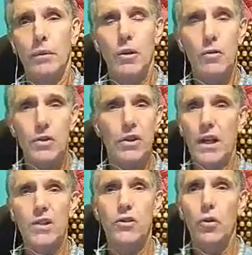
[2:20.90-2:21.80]
because
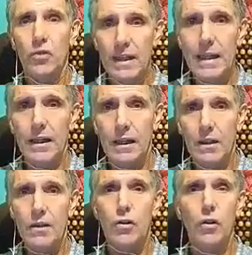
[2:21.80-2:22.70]
it does not need
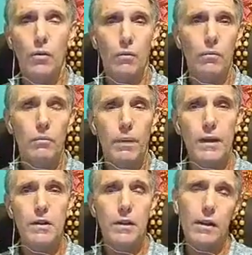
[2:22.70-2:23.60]
it. So
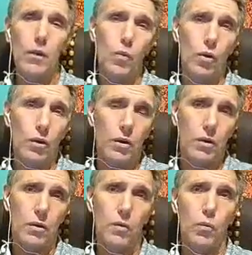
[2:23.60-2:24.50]
basically what
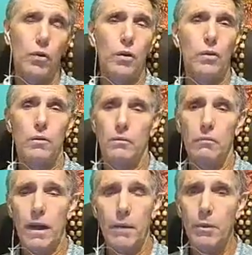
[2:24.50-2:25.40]
will
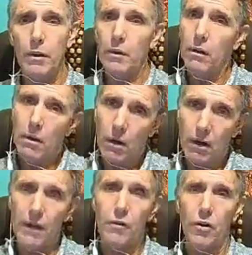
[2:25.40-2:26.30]
happen,
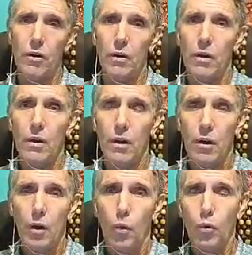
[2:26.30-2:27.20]
liver
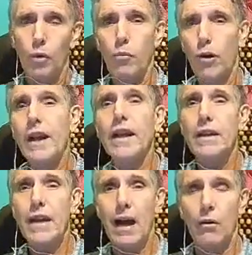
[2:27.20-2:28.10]
will
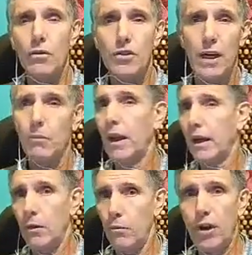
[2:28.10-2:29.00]
break it down, same
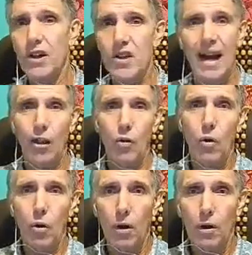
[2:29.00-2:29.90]
like it breaks
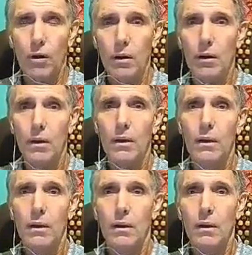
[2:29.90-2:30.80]
alcohol,
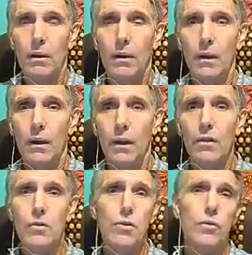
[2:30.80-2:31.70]

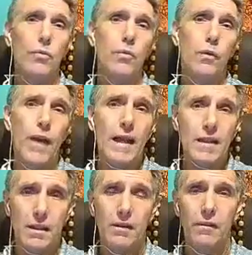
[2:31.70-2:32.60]
into
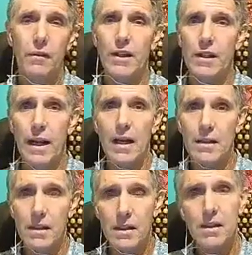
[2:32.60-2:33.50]
fatty
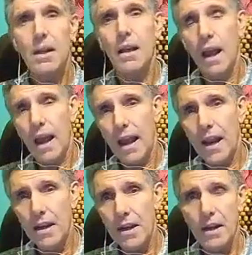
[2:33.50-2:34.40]
acids
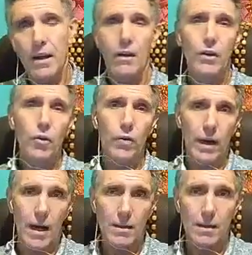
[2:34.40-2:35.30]
and
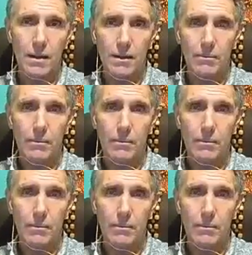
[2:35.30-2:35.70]
uric acid.